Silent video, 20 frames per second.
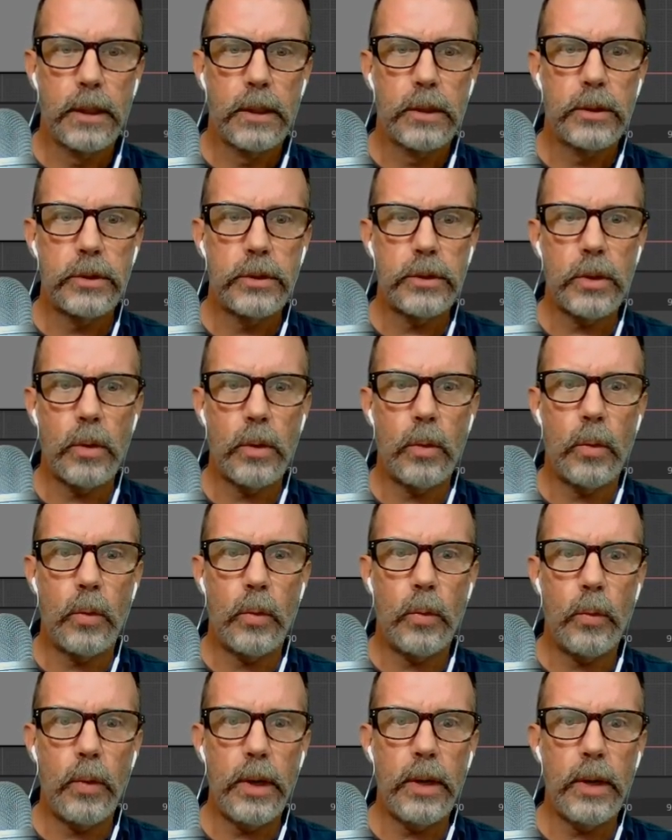So
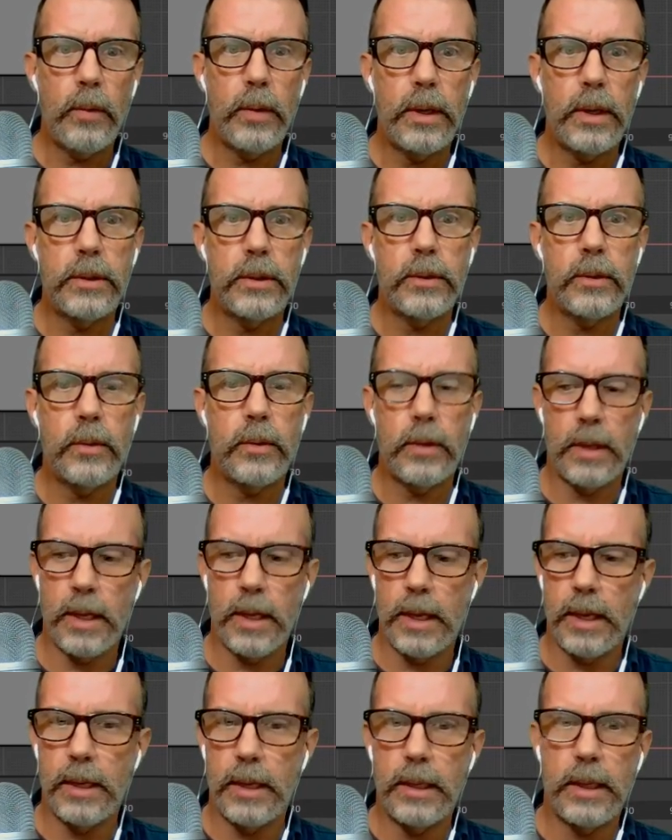what I want to do
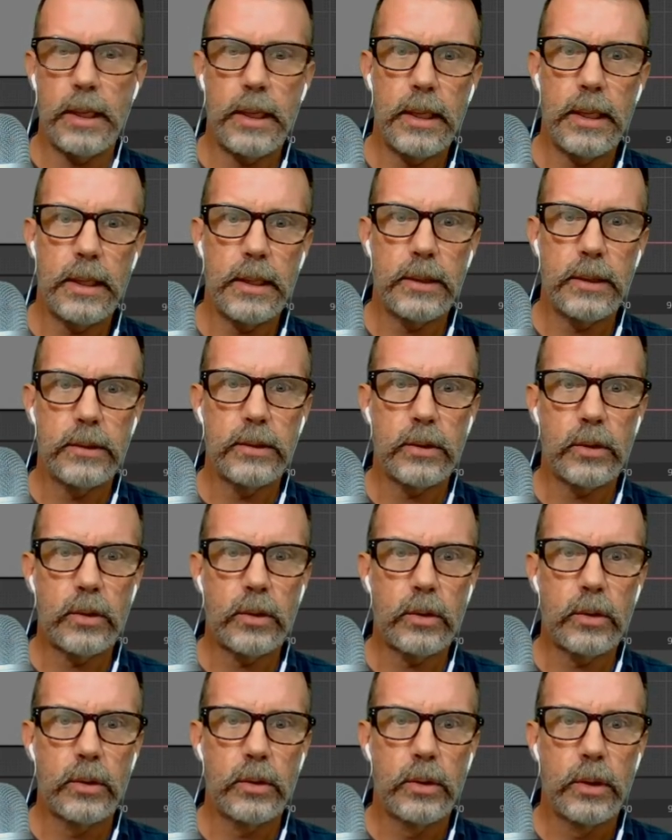then is
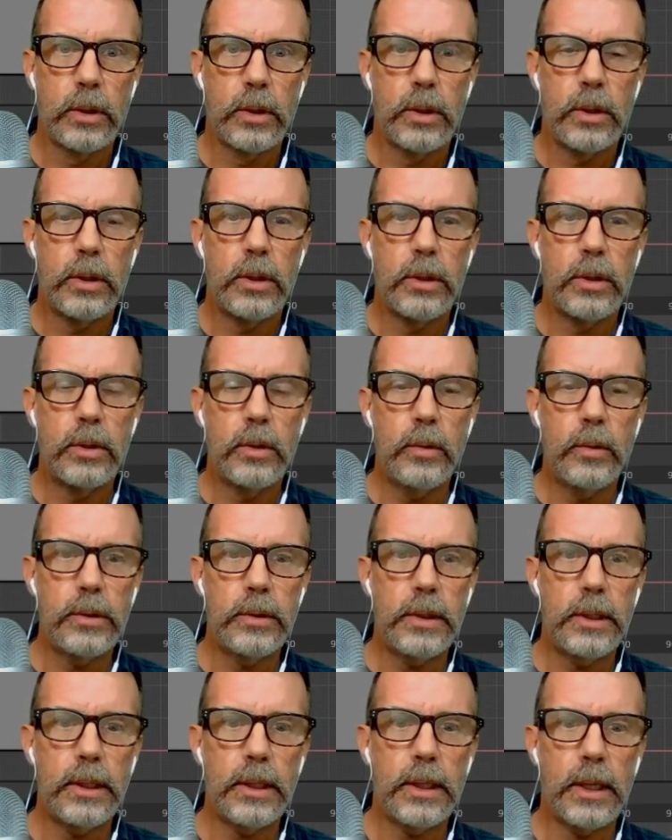
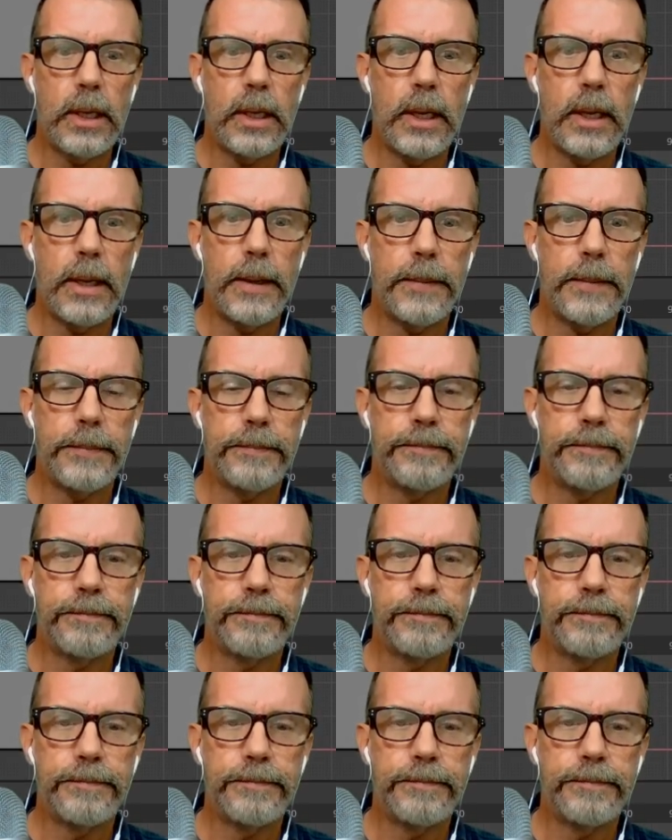using a